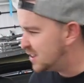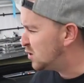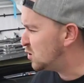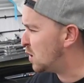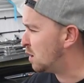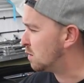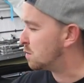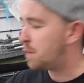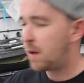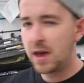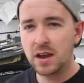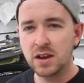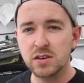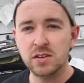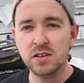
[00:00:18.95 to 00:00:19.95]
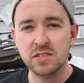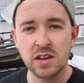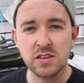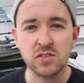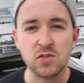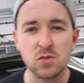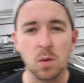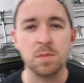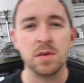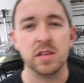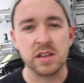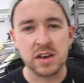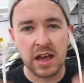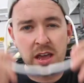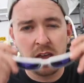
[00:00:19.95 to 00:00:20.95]
who helped Peck do his engine swap the
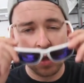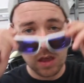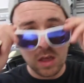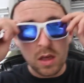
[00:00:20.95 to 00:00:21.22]
other day.